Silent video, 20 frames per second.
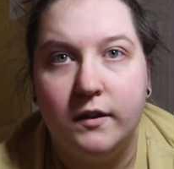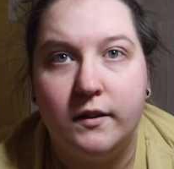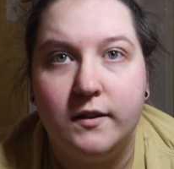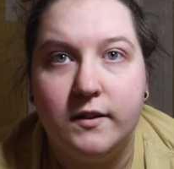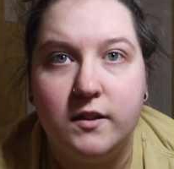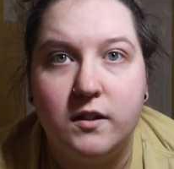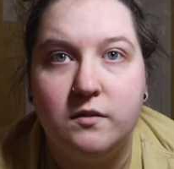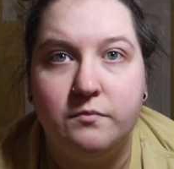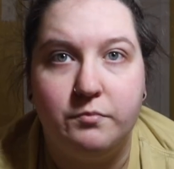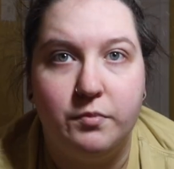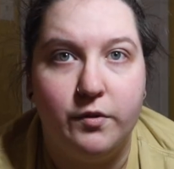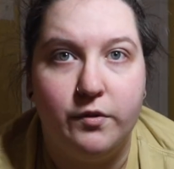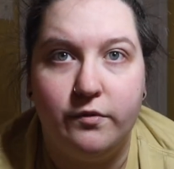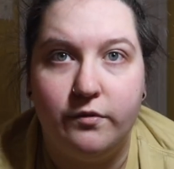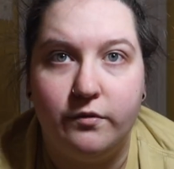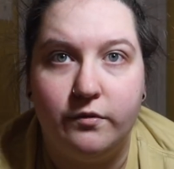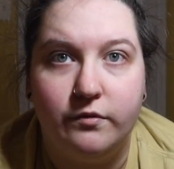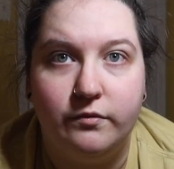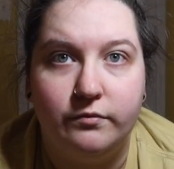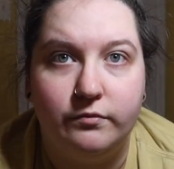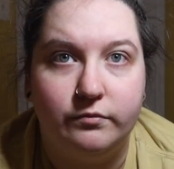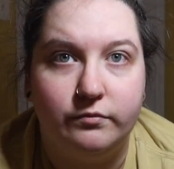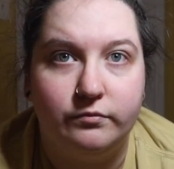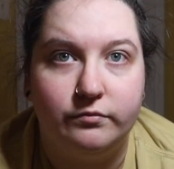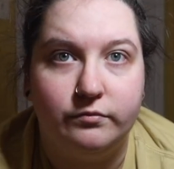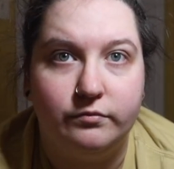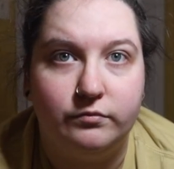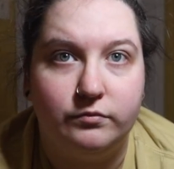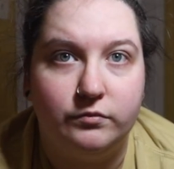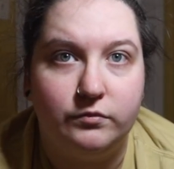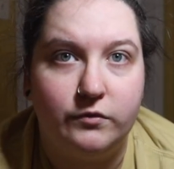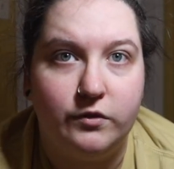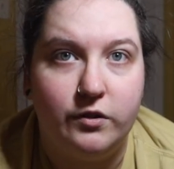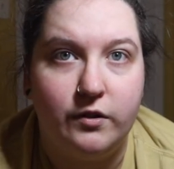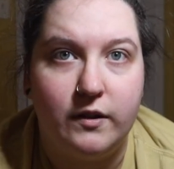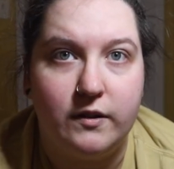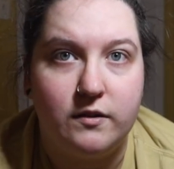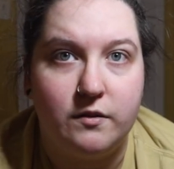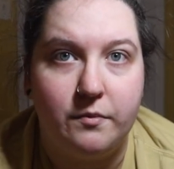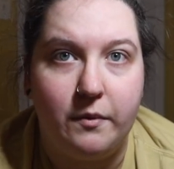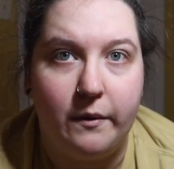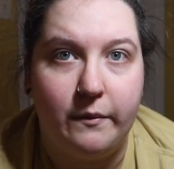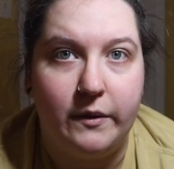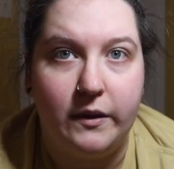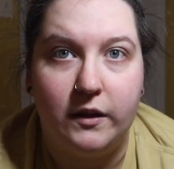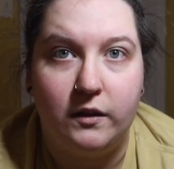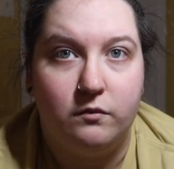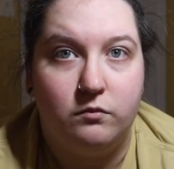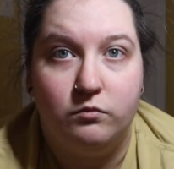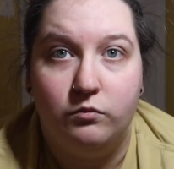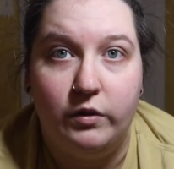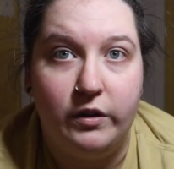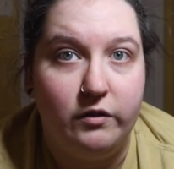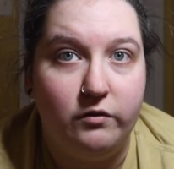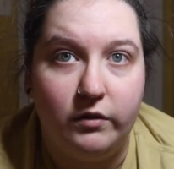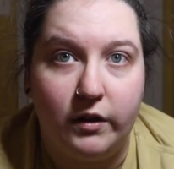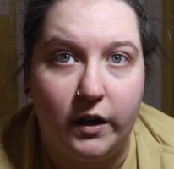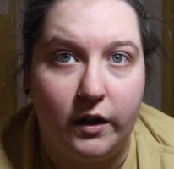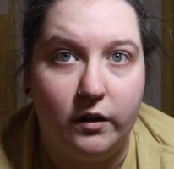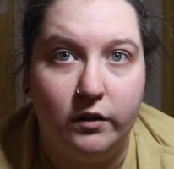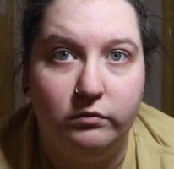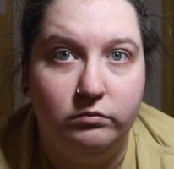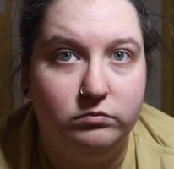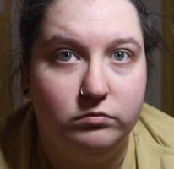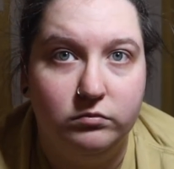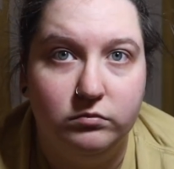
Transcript: This is brutal. You guys are probably like, we don't care.